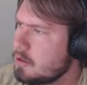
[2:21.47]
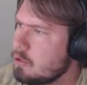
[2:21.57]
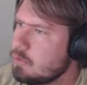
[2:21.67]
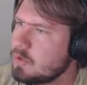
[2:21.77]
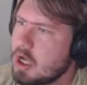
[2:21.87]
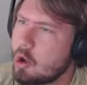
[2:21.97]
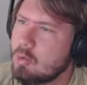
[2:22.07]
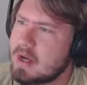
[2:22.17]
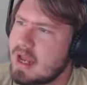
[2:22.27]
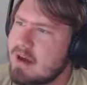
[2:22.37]
You
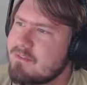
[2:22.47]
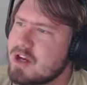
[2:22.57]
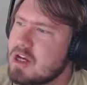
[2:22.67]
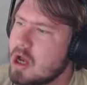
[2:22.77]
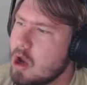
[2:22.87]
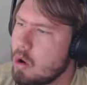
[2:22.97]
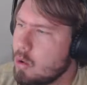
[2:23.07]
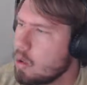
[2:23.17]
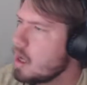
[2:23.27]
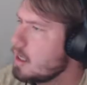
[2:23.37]
don't never
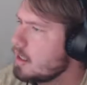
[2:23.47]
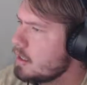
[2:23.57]
know.